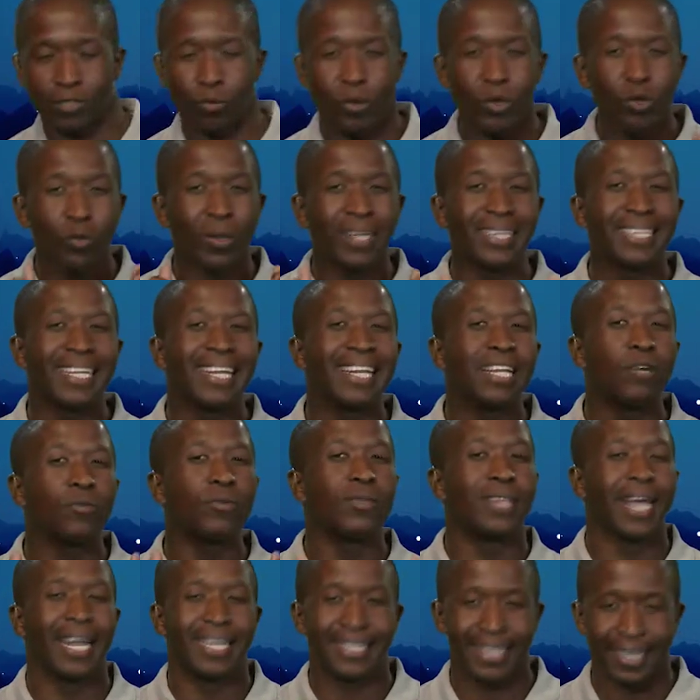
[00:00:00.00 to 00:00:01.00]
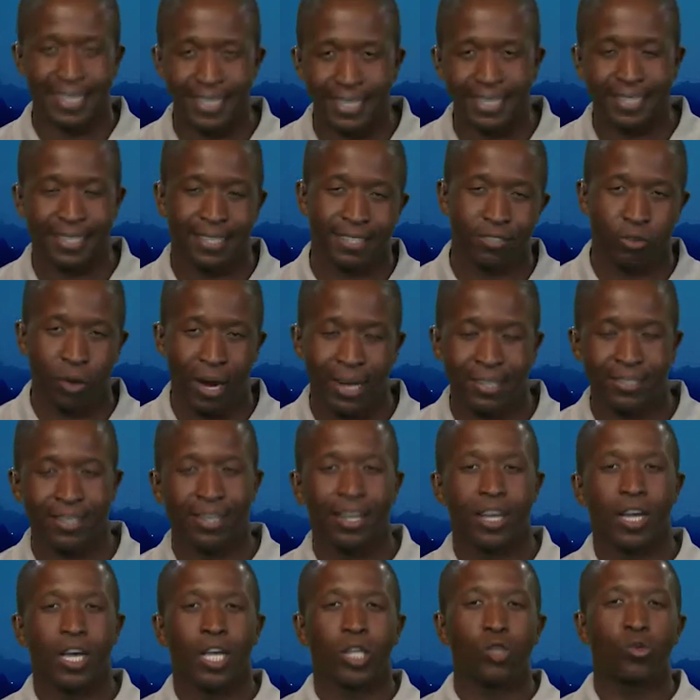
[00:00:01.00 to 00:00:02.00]
When you are dealing with identities, right,
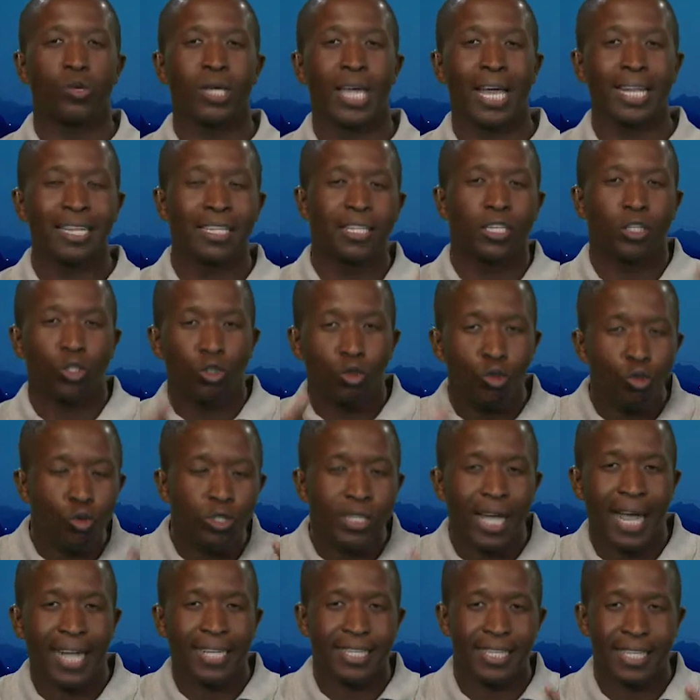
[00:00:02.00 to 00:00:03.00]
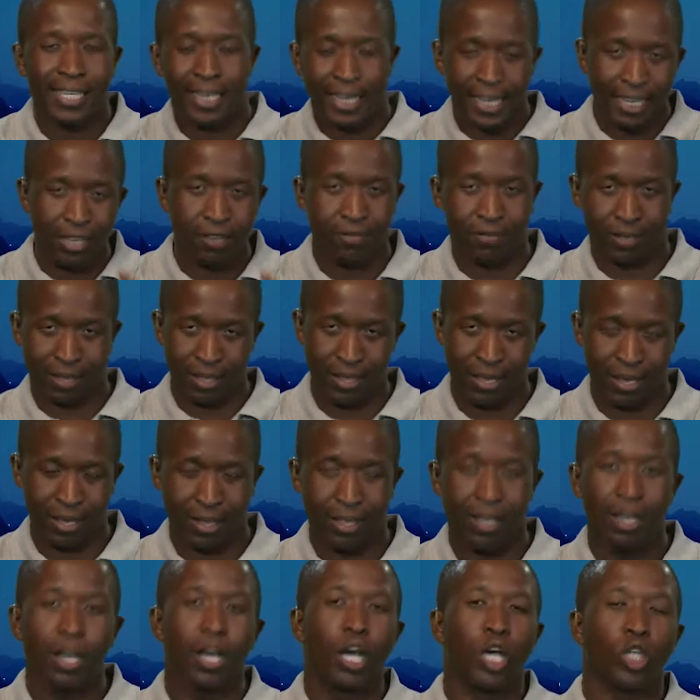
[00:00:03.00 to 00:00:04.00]
you get two sides that are given there.
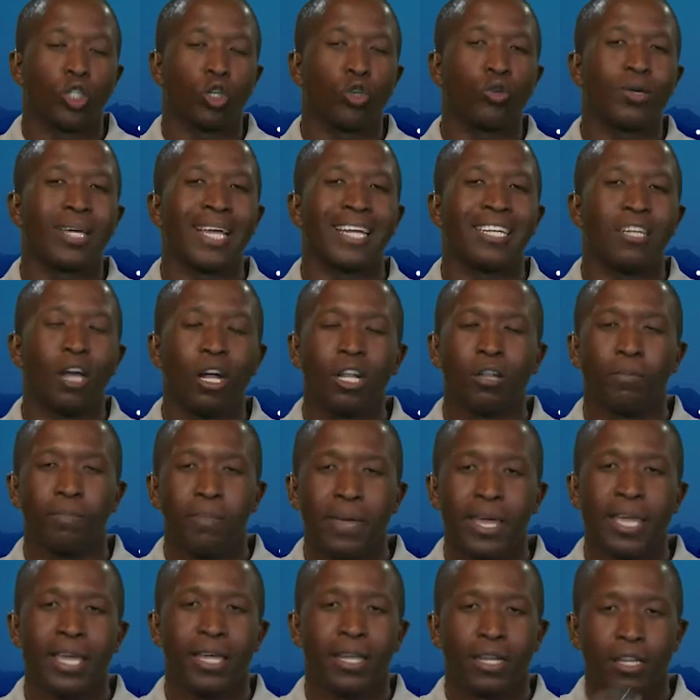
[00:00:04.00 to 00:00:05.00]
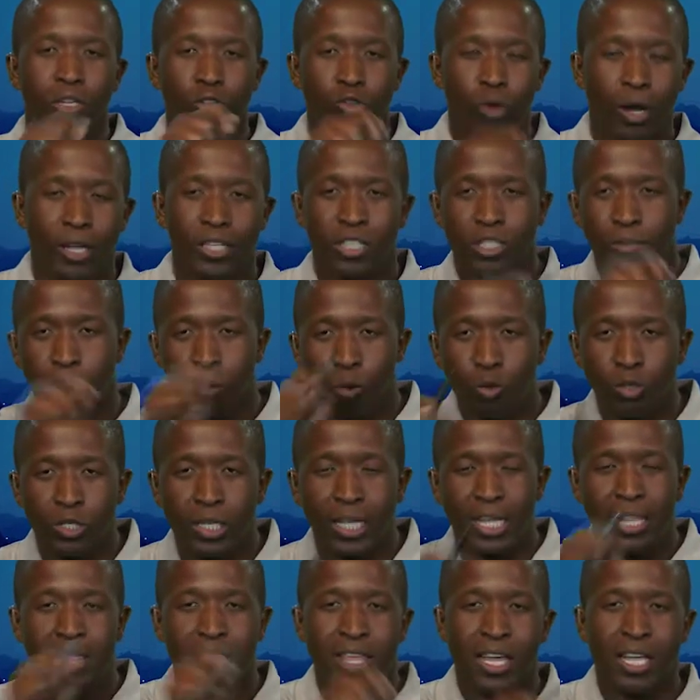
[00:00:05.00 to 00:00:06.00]
So you cannot be
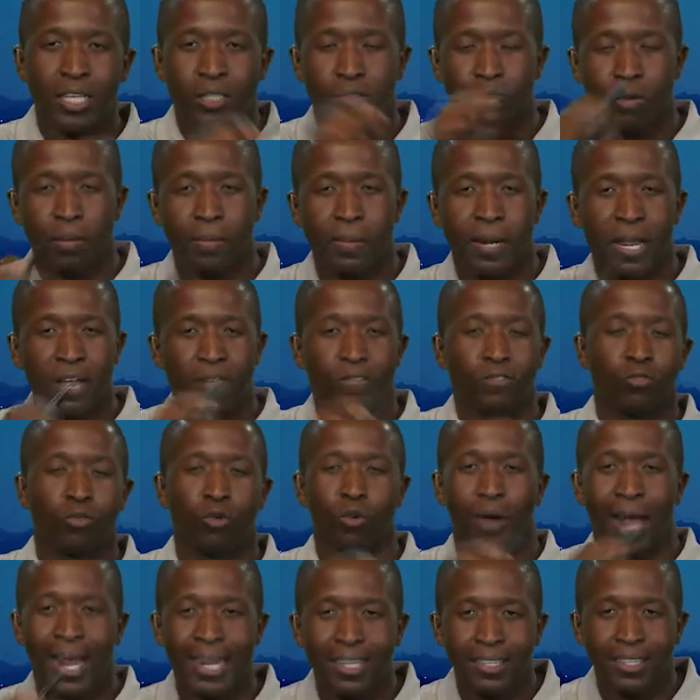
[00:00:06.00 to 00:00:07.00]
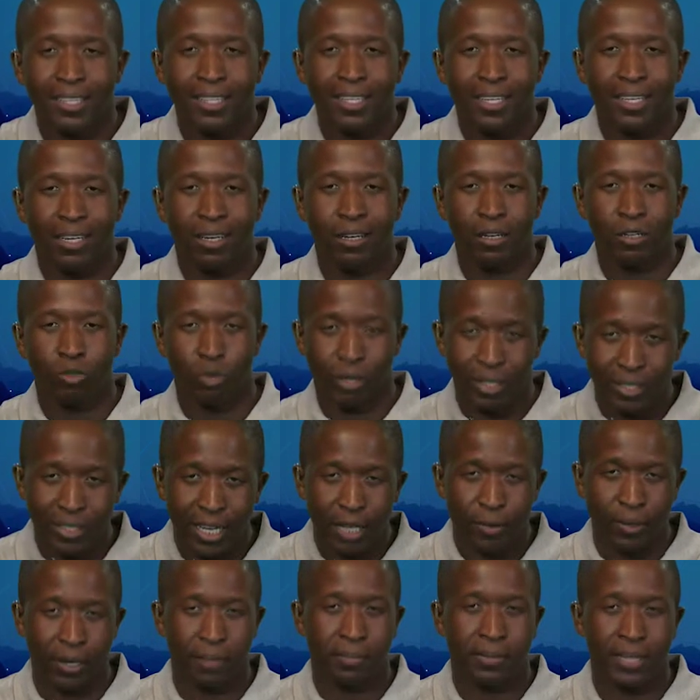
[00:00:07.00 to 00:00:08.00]
transposing things from left to right. You
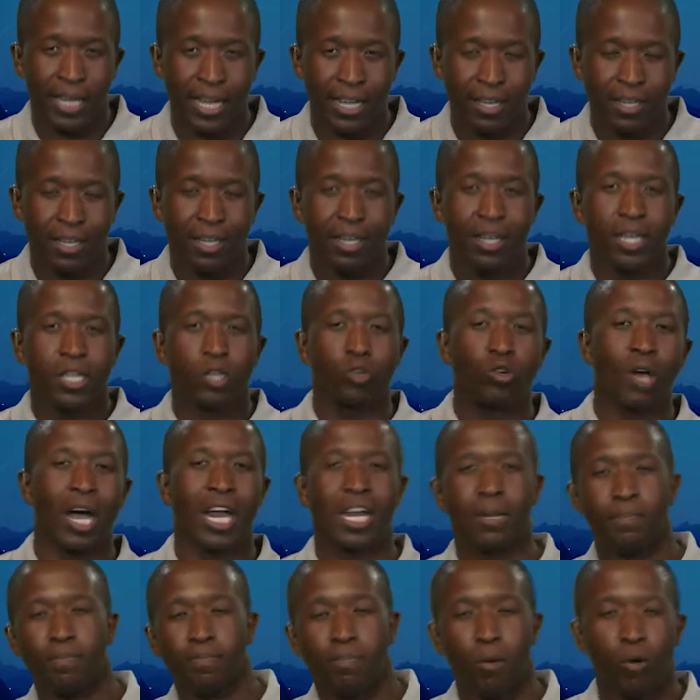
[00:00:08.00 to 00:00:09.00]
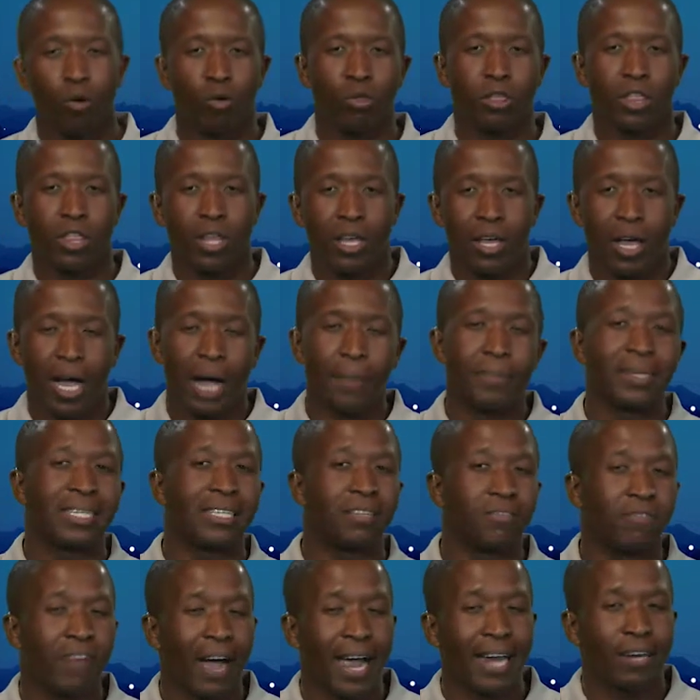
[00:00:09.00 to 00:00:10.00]
understand what I'm saying? You can't both I mean,
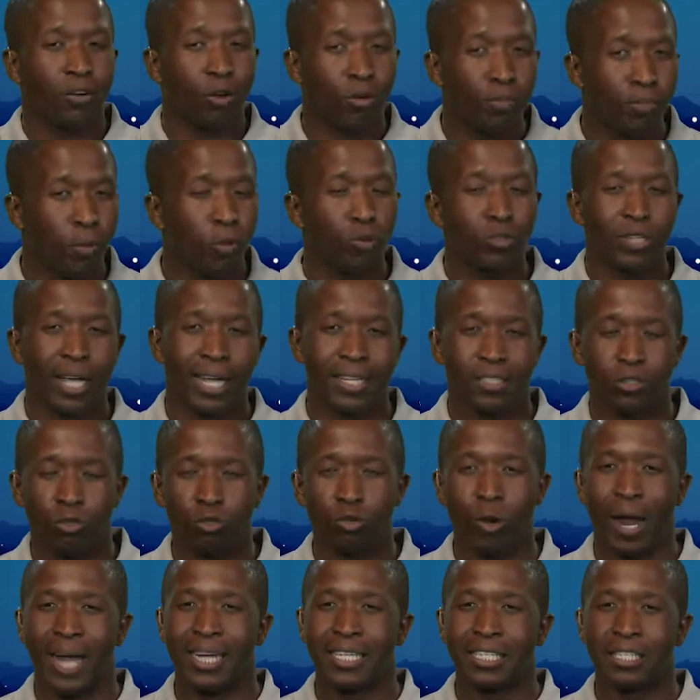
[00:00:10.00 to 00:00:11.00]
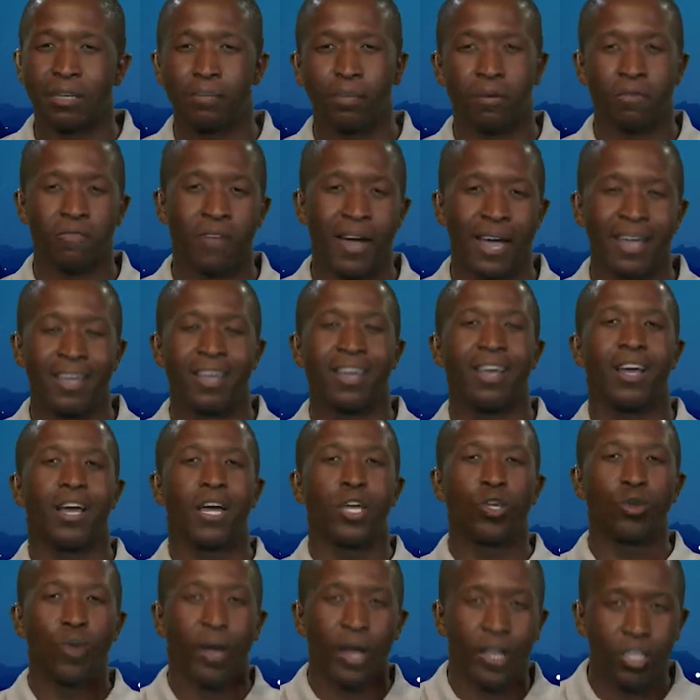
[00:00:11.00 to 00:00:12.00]
divide on both sides to try and simplify
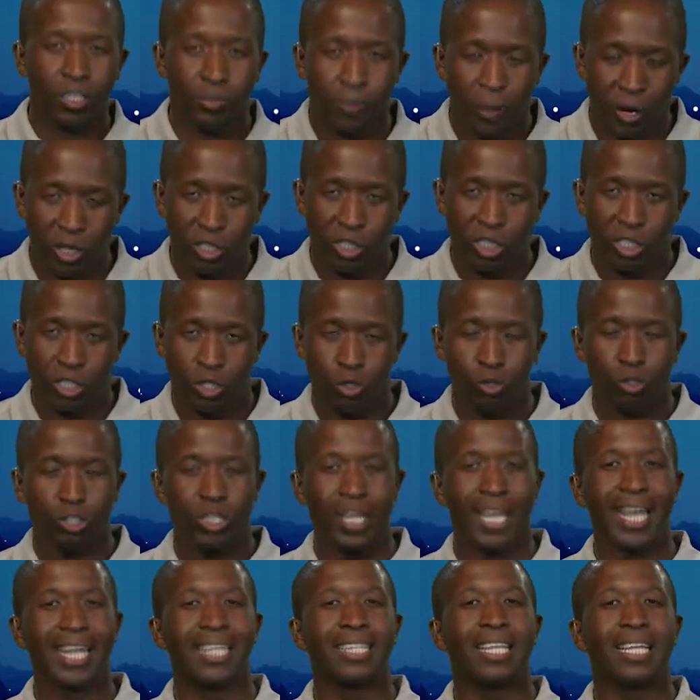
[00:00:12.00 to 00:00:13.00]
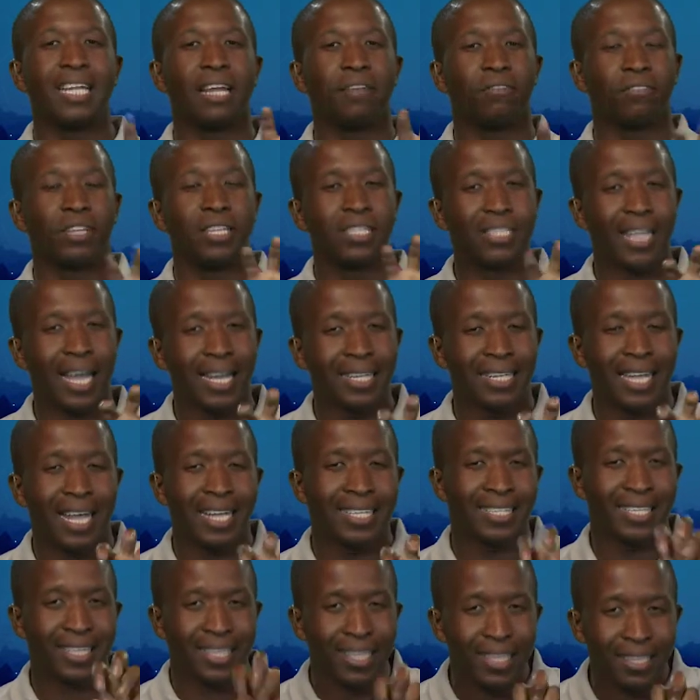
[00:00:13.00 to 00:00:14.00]
your expressions. You take the left-hand side
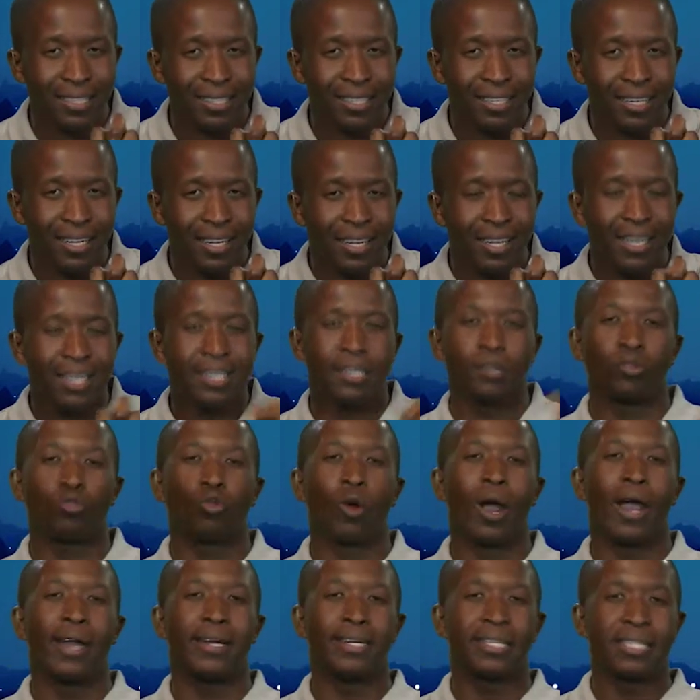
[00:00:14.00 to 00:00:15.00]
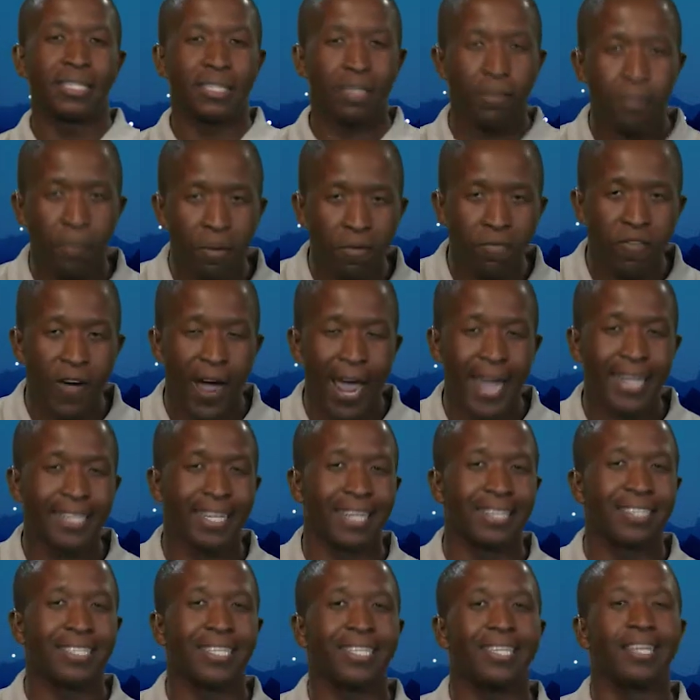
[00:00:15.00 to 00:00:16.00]
as it is, you try and simplify it
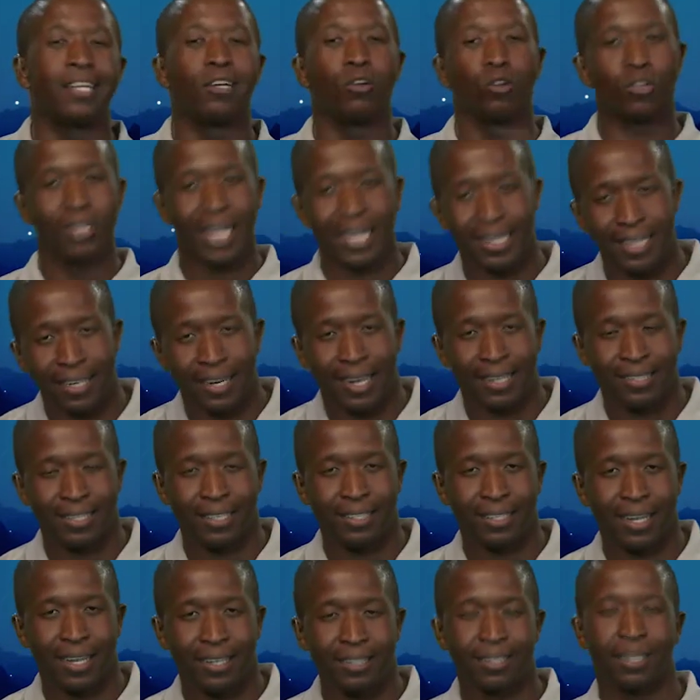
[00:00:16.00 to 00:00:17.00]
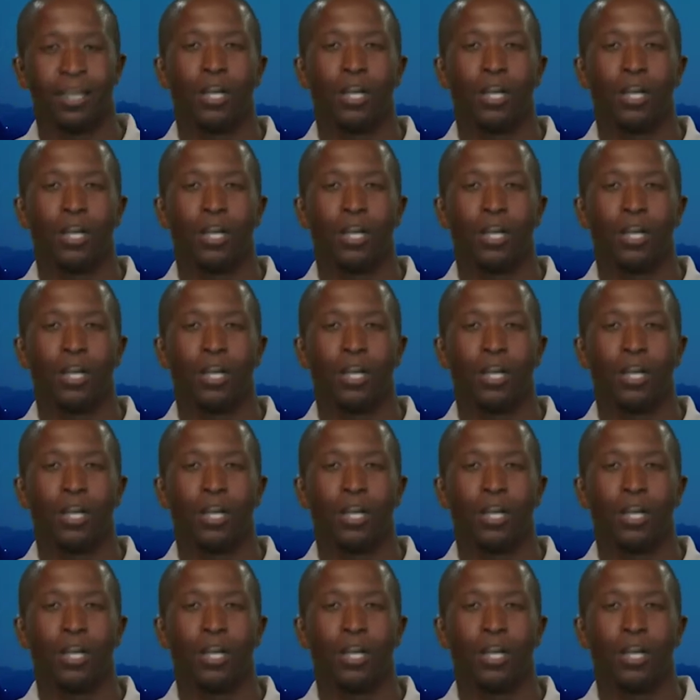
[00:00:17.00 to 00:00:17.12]
until it looks like the right-hand side.